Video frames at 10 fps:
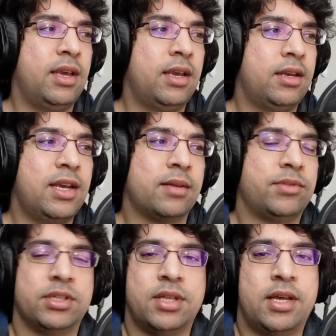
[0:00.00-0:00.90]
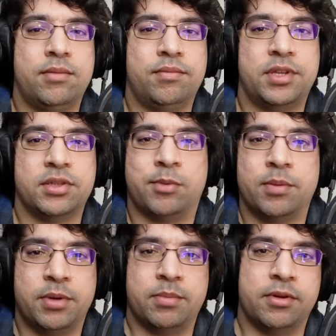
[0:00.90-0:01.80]
And yeah, just let the
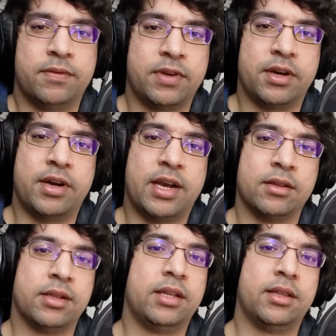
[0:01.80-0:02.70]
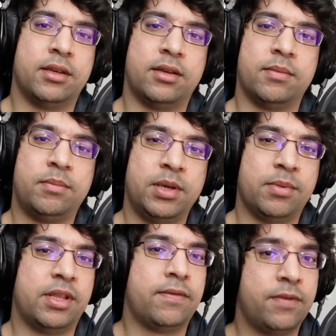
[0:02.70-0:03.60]
smart people figure it out. Let the
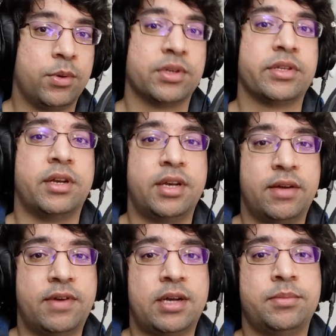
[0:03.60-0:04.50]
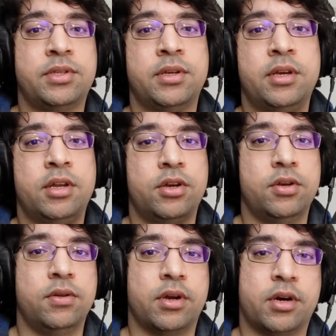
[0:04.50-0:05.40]
people that focus on DevOps
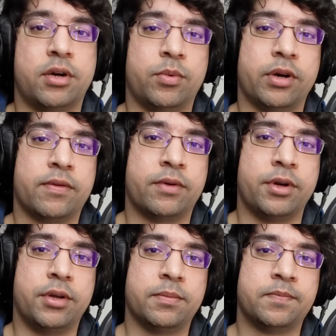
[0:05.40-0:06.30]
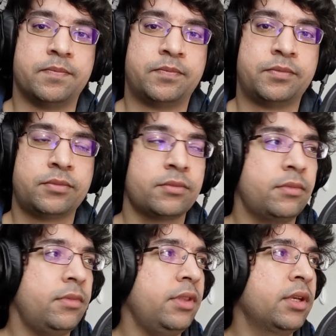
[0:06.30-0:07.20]
do the hard work for you.
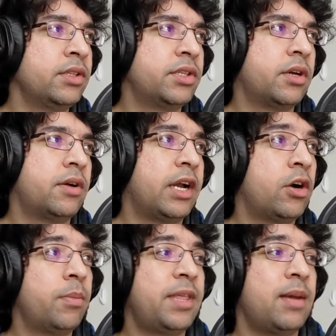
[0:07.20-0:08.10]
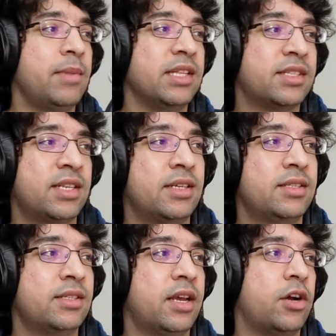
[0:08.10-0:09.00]
So I hope that made
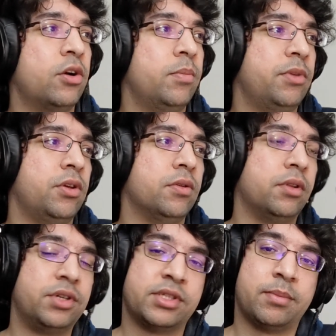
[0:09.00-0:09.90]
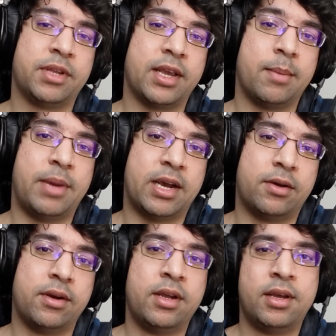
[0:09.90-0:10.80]
sense. I hope you learned something
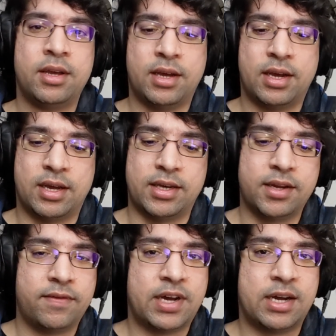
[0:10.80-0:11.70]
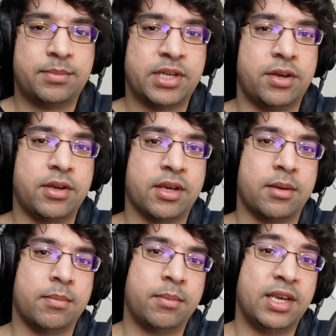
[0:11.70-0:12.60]
about DevOps, how you
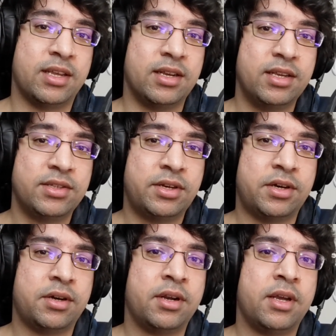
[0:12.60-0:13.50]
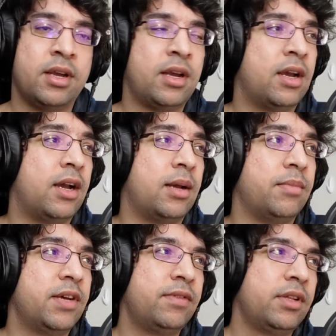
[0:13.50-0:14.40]
can make it easier.
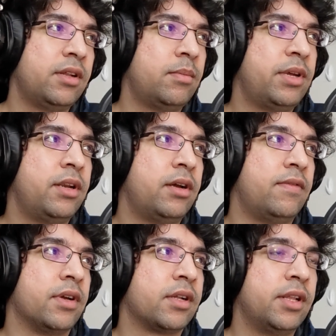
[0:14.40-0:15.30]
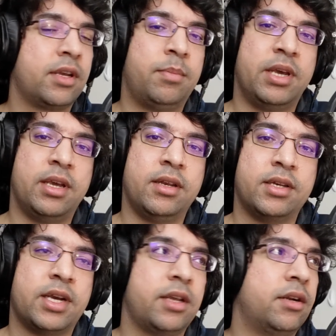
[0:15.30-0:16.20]
Definitely a little bit of a
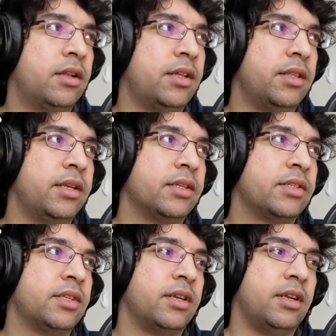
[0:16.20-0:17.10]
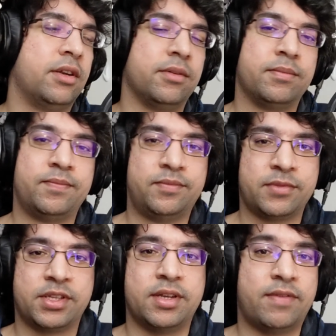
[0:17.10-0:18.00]
clickbait title on this.
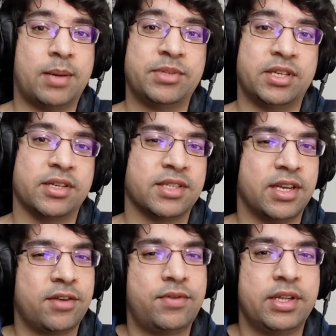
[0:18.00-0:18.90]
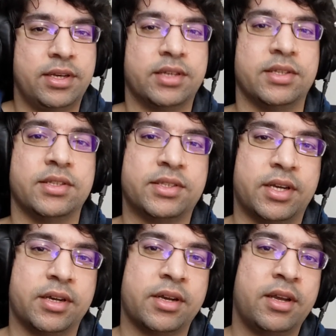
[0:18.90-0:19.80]
DevOps sucks. Like, it really doesn't
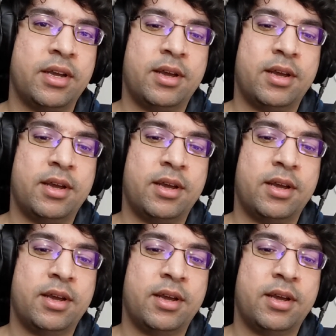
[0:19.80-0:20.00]
suck.